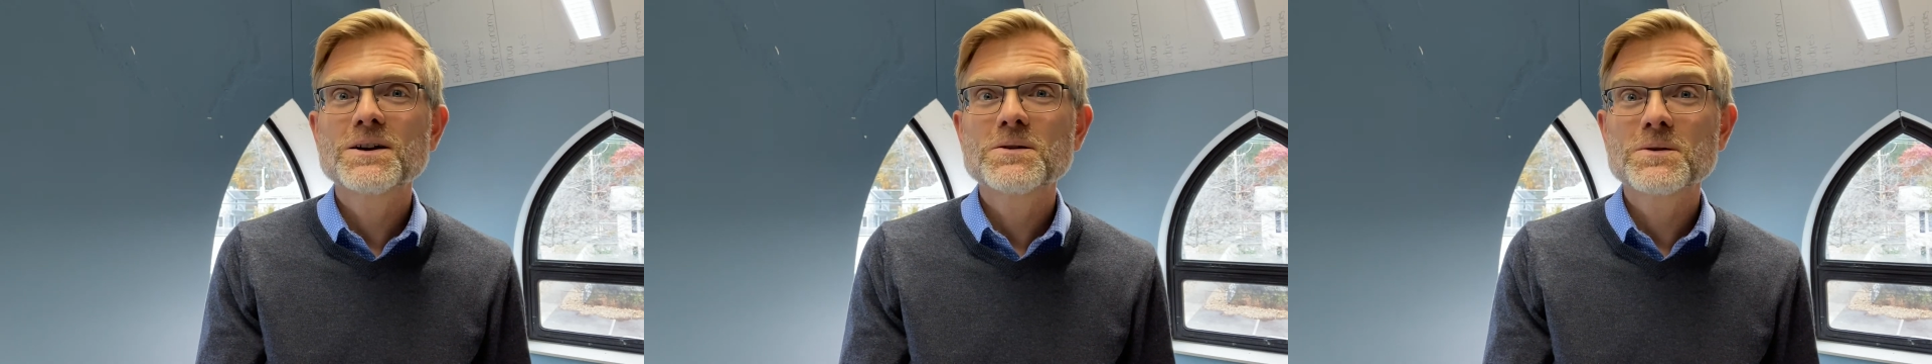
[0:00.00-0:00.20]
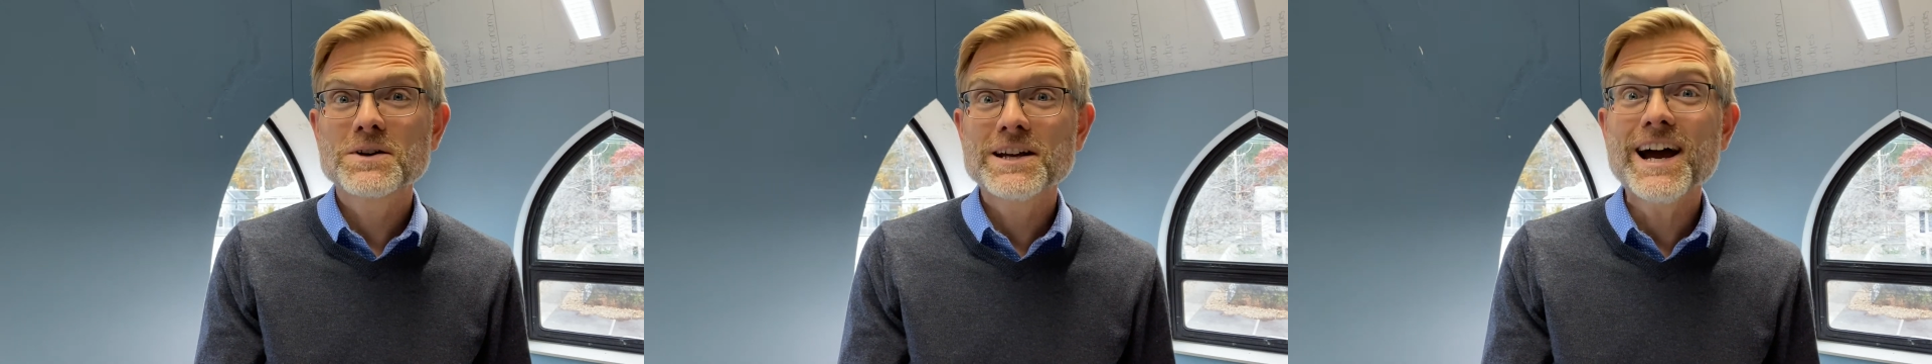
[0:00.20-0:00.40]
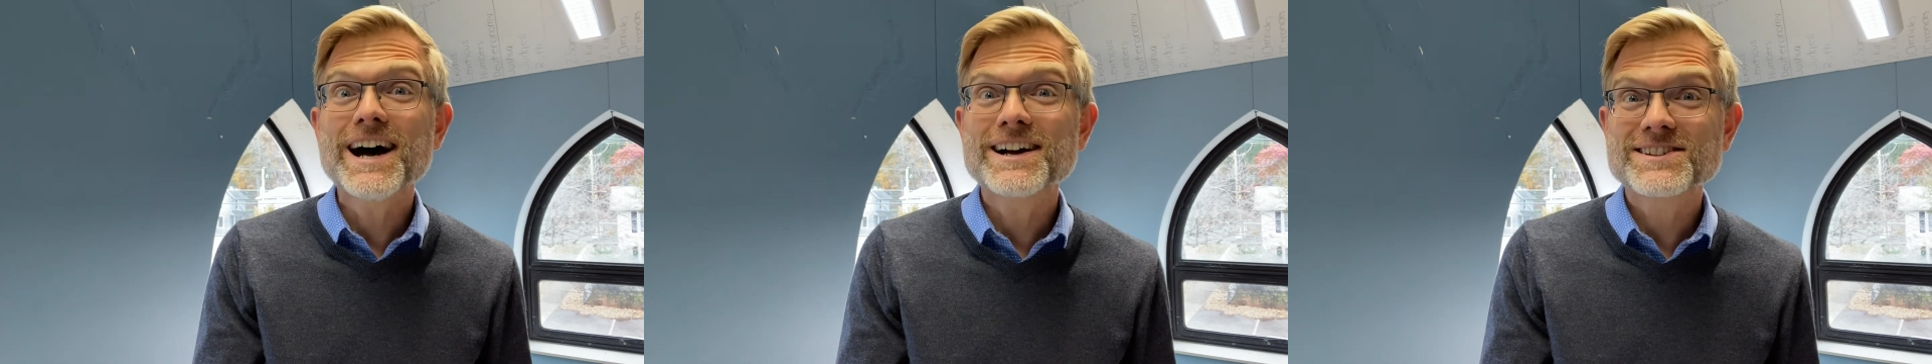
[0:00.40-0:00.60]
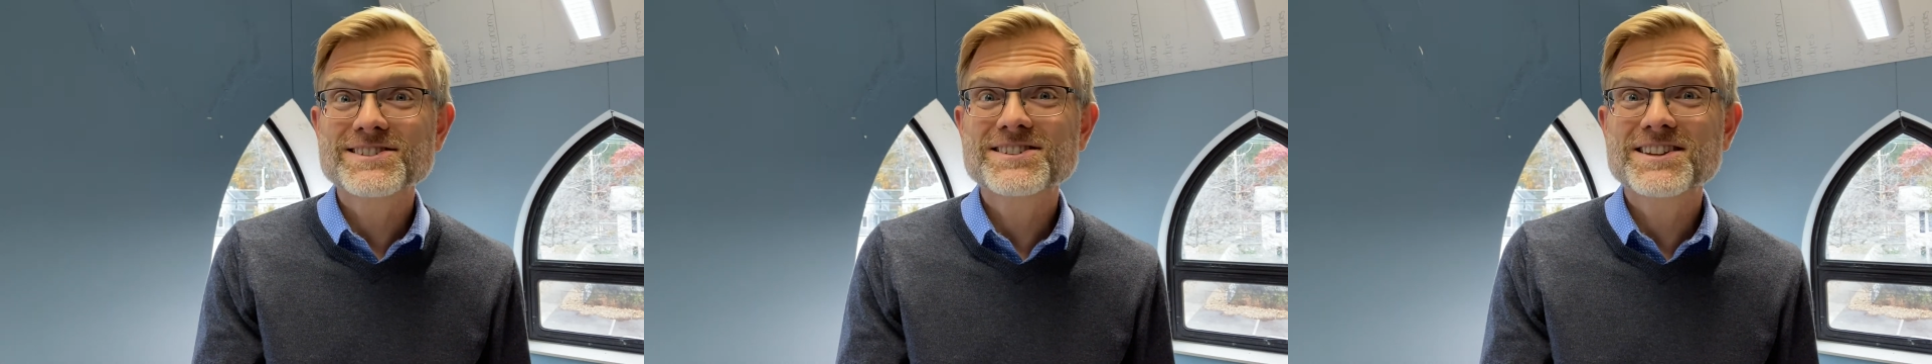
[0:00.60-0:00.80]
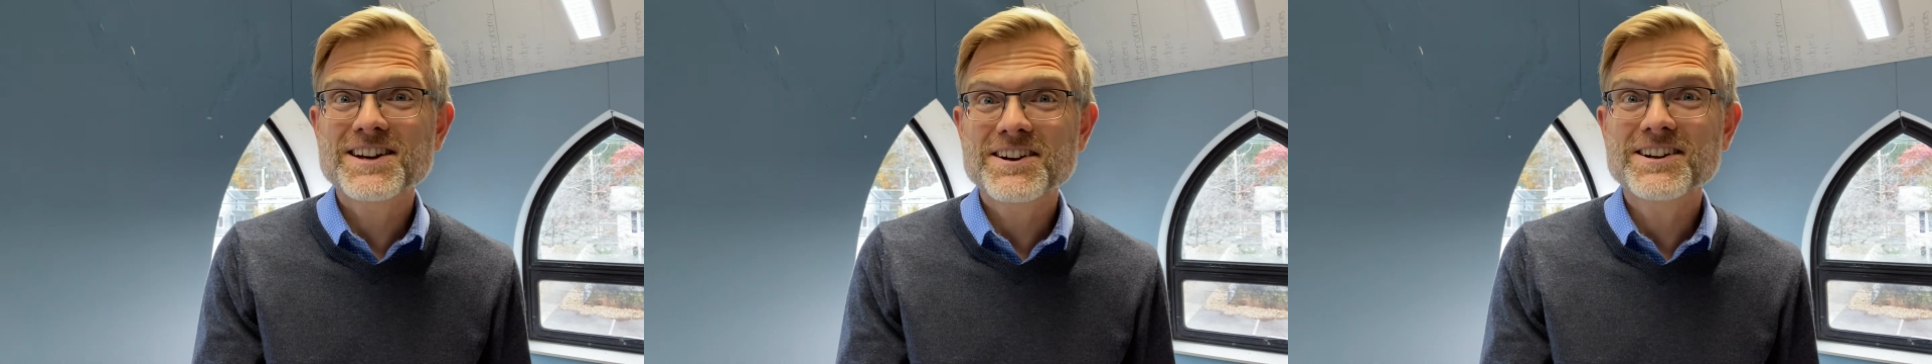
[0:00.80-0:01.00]
Well,
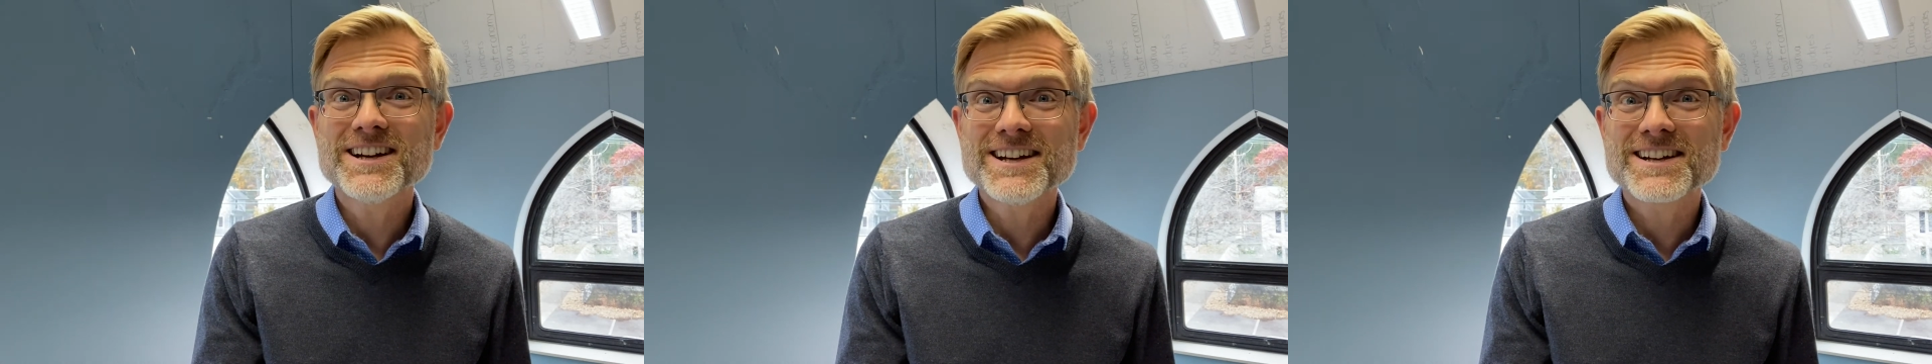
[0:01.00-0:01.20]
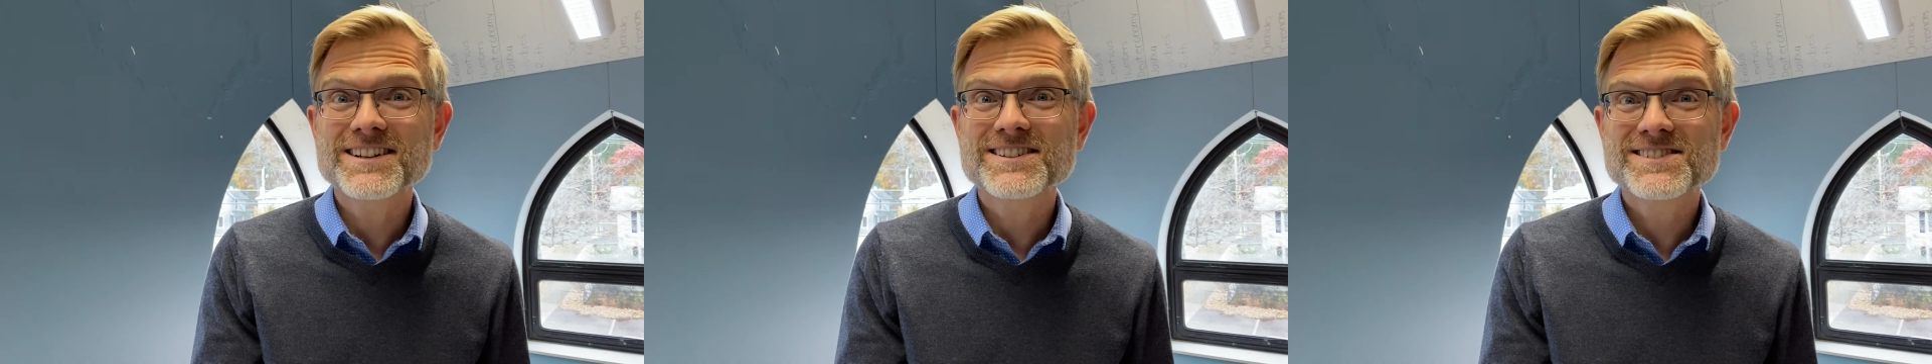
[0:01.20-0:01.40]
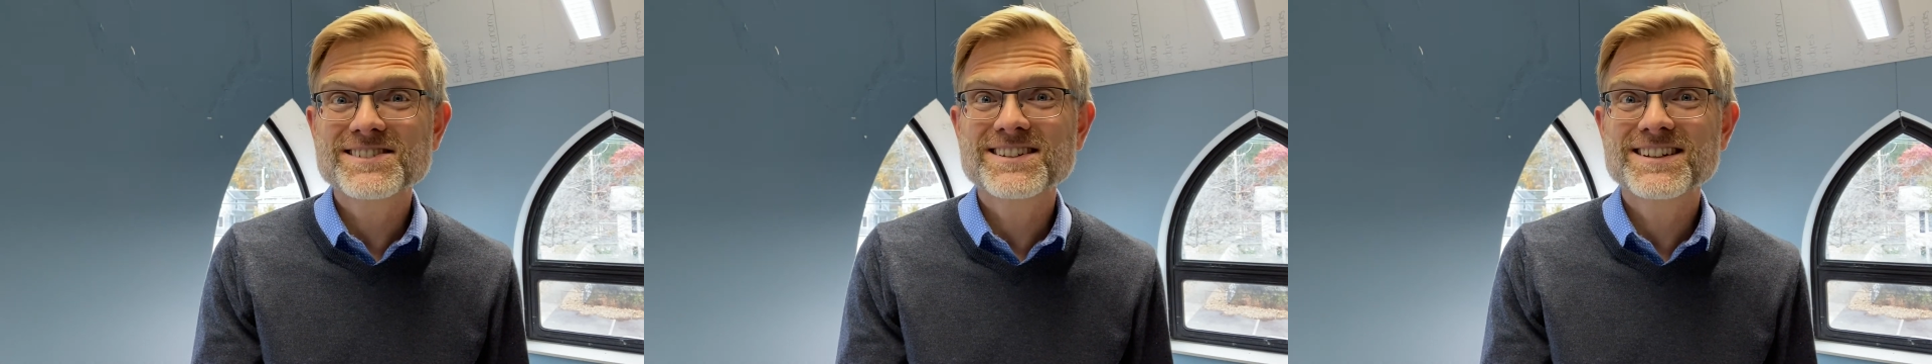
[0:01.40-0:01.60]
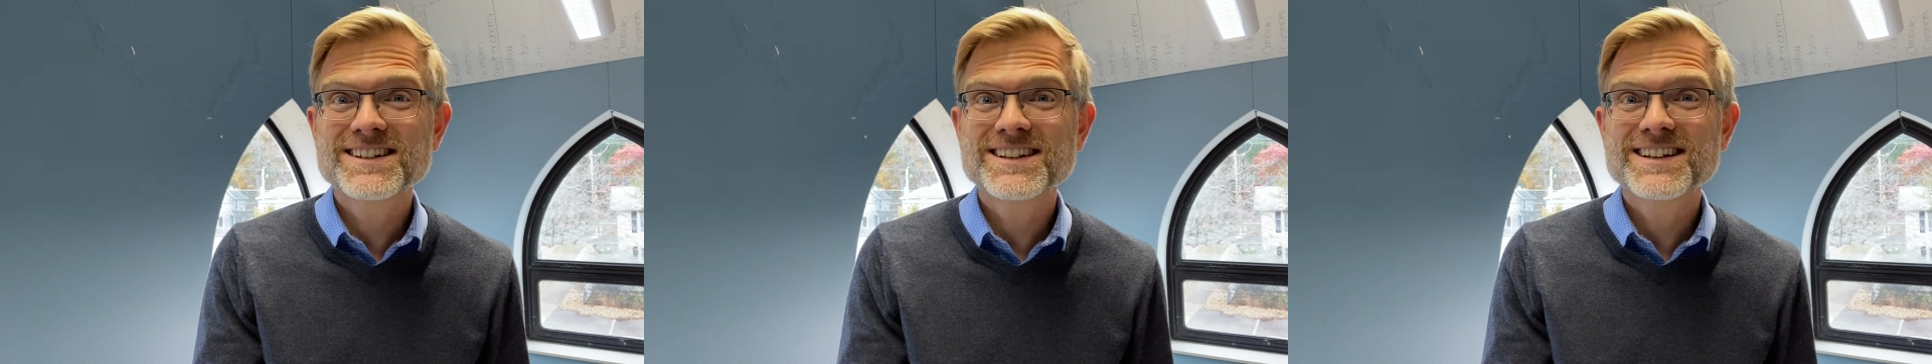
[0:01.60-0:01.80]
yes, there is.